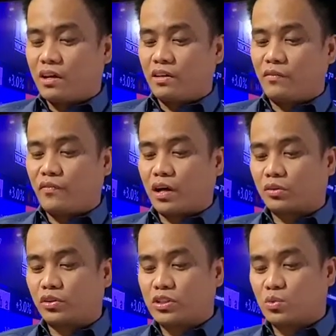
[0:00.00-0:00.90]
the
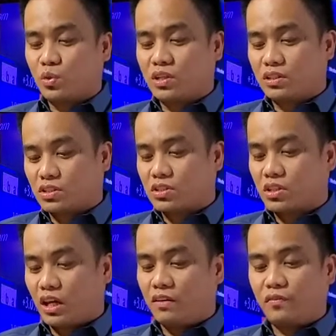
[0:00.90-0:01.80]
factors which
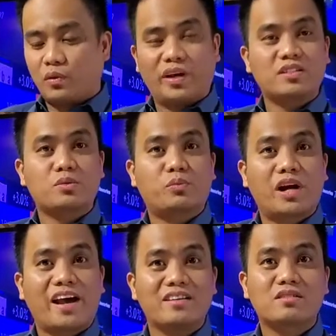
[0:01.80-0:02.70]
influence
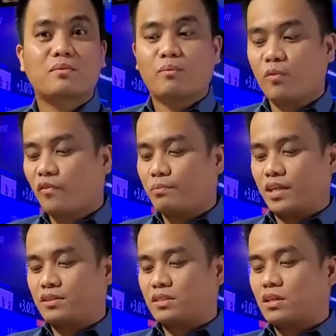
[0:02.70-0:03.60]
price
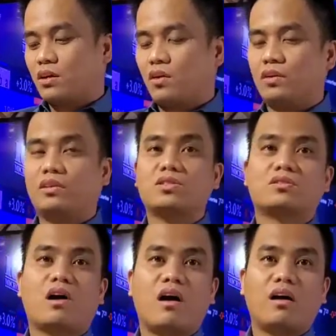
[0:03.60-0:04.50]
movements on the
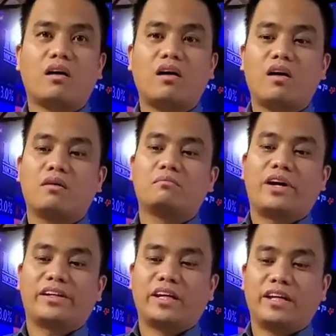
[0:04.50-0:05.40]
stock
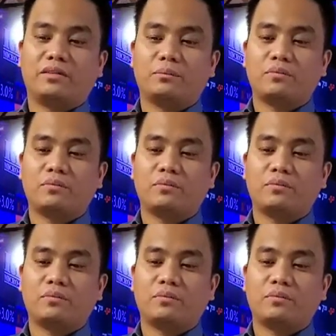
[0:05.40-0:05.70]
market.